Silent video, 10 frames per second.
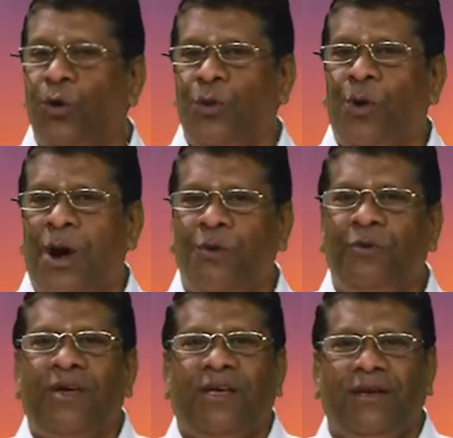know
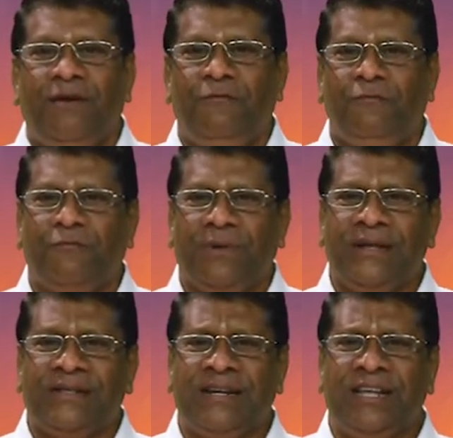how
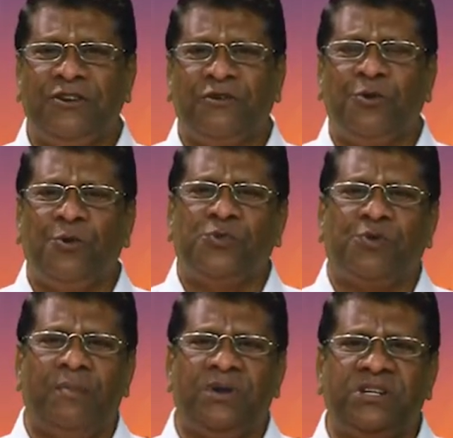inside the interview room
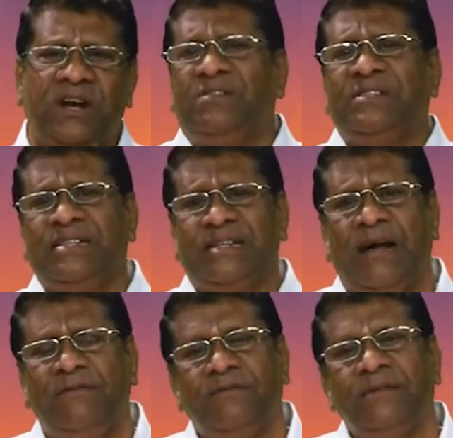Swami showers his love.